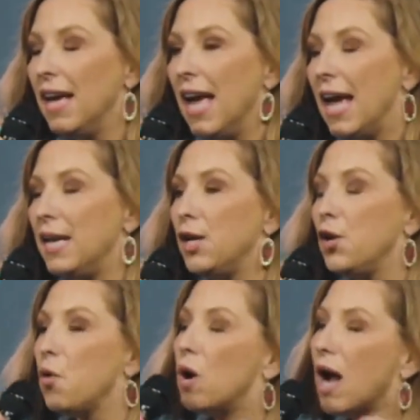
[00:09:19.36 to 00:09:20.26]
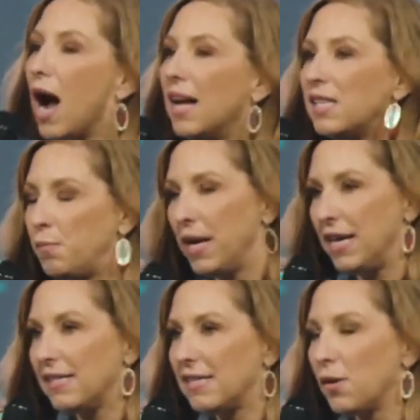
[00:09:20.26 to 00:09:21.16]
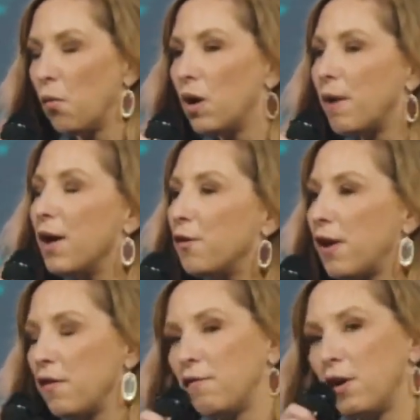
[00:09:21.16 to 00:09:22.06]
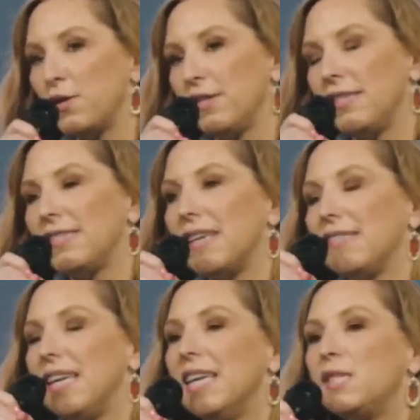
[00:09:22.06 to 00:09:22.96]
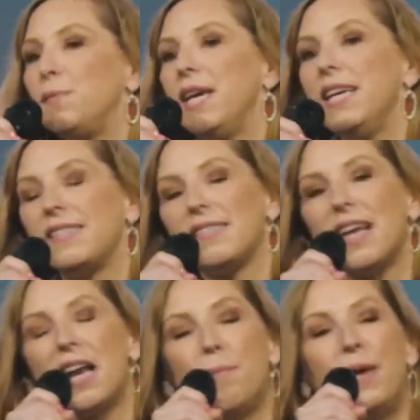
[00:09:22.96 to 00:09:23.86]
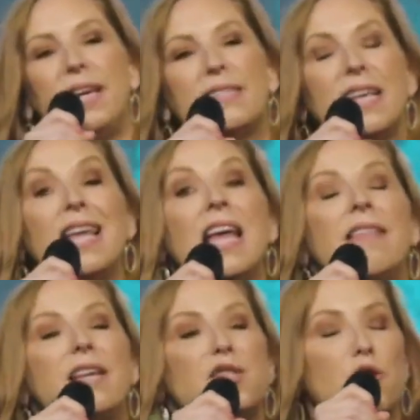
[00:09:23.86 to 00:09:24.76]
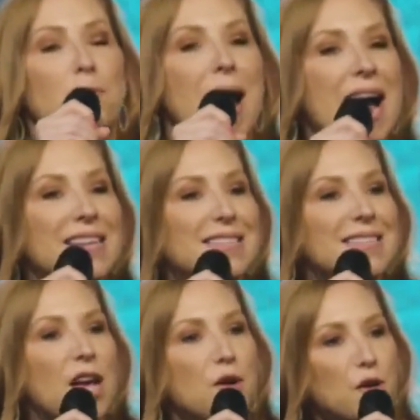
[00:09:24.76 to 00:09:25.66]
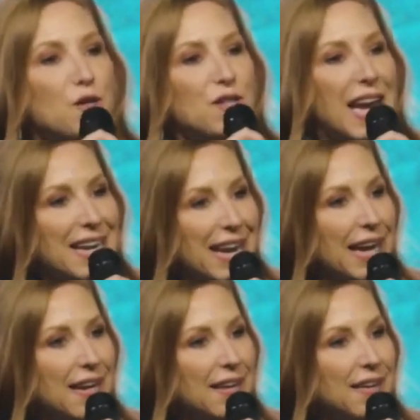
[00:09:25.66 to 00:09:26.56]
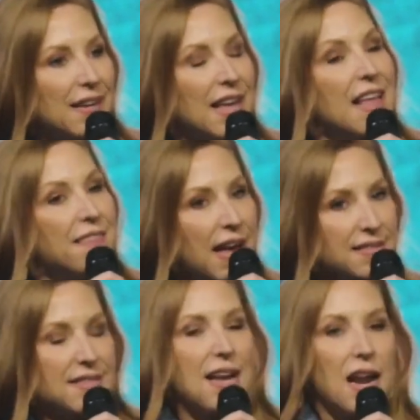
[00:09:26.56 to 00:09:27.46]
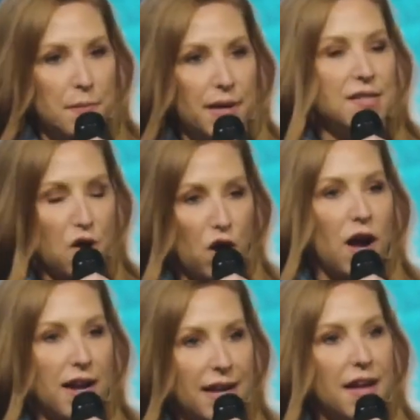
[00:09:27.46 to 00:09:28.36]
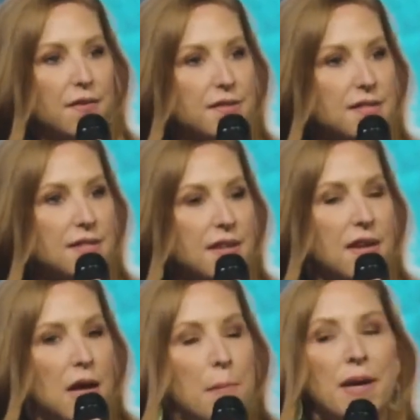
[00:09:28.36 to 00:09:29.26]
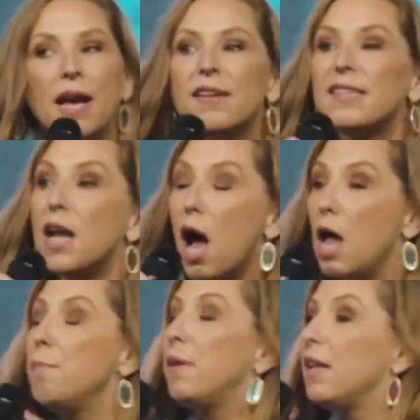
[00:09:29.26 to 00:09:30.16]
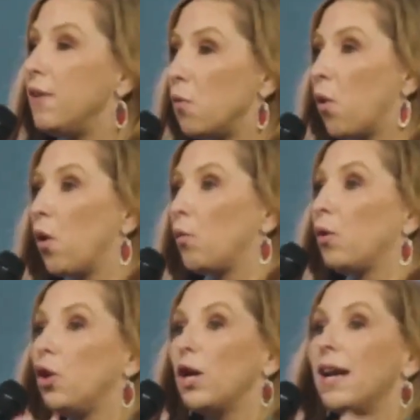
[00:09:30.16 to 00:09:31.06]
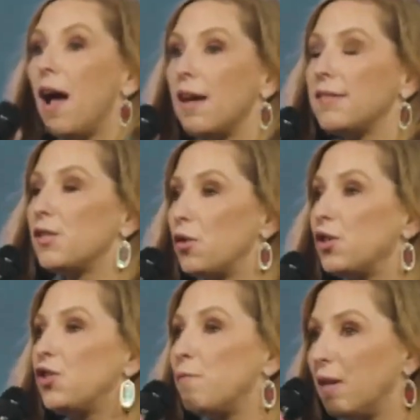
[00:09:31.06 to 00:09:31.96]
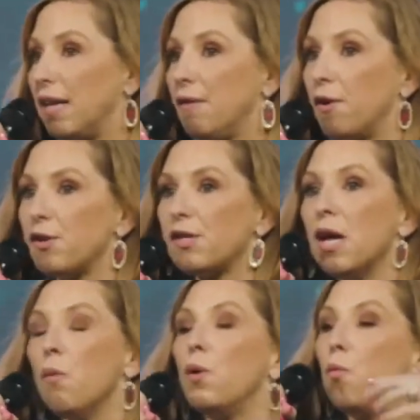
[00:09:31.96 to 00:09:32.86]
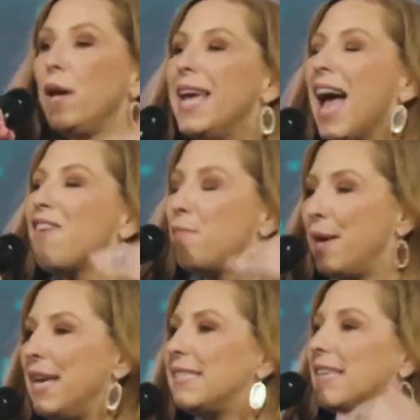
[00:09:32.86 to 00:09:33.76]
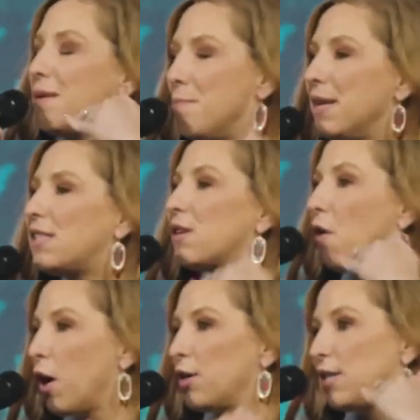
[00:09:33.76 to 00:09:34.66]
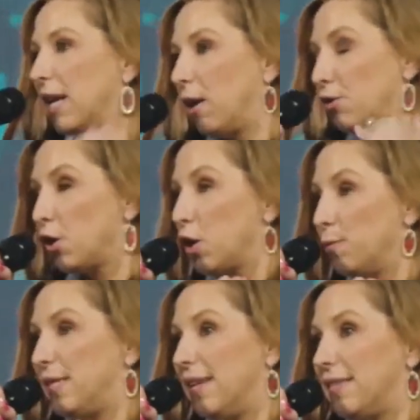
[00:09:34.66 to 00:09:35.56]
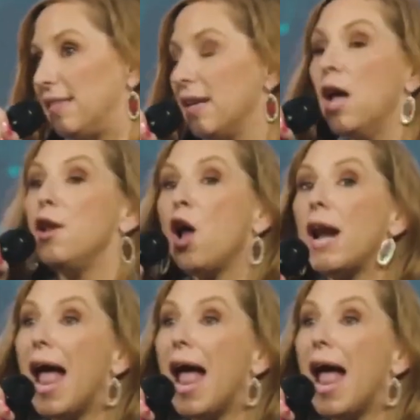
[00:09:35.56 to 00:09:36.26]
And you know, God's peace, one of my other favorite verses is it says that his peace is the kind of peace that surpasses understanding. That's the kind of peace our God gives because an unbelieving world will look at us as Christian believers when we have peace in the midst of hard circumstances, not